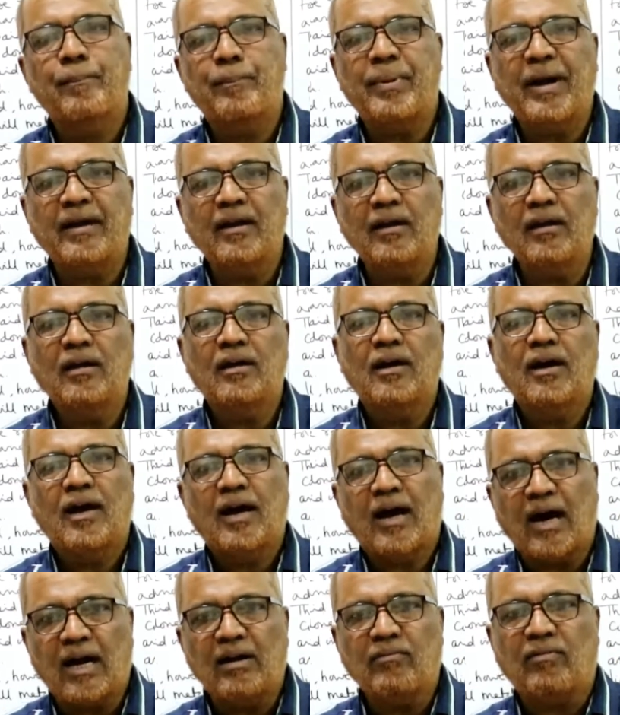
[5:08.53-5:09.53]
Paid in
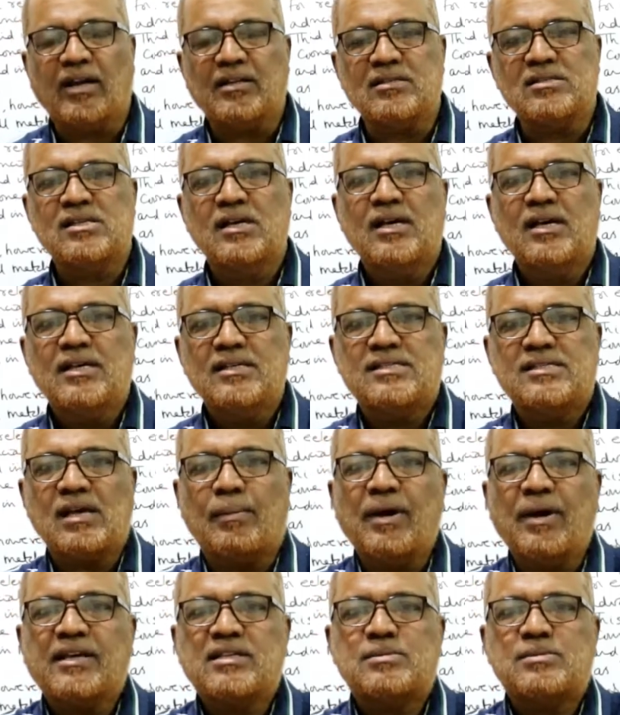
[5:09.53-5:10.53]
advance.
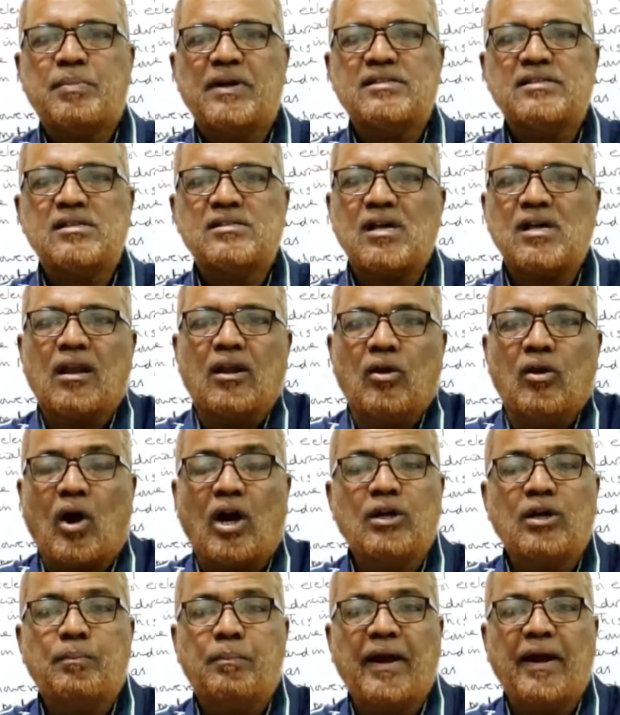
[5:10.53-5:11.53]
Some expenses are
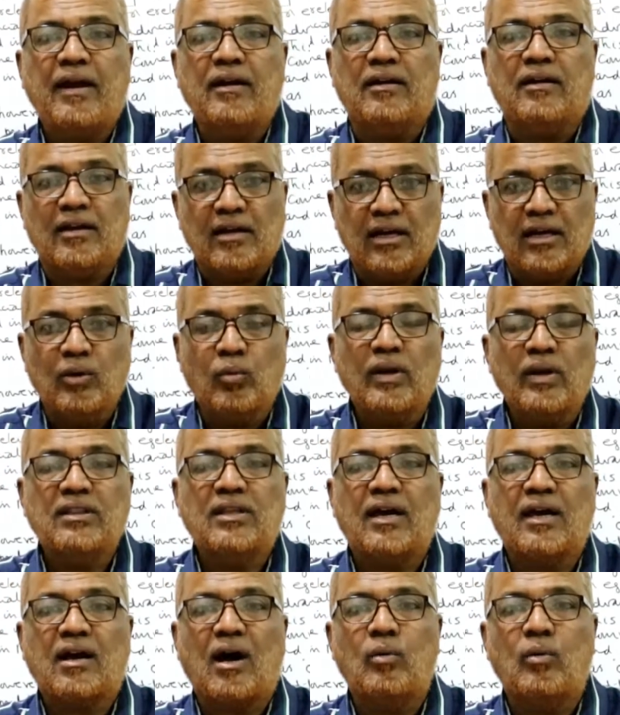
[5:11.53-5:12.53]
not paid during
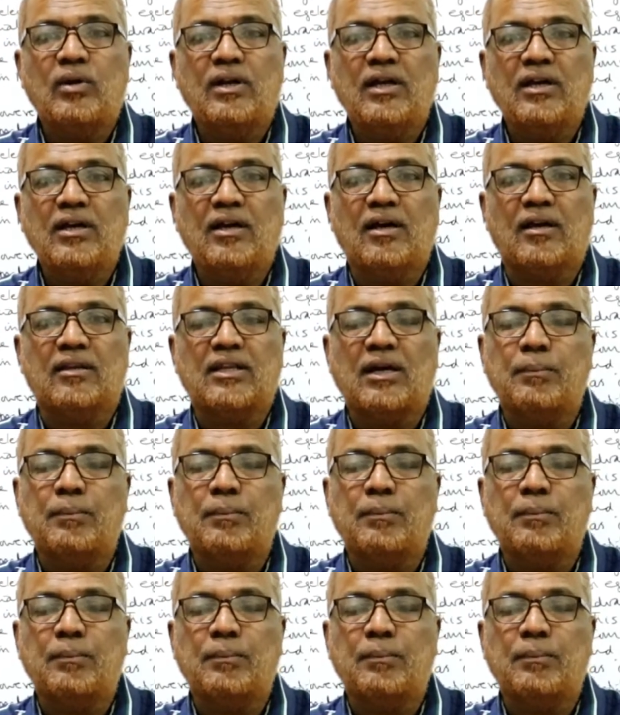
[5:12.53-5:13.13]
the accounting year.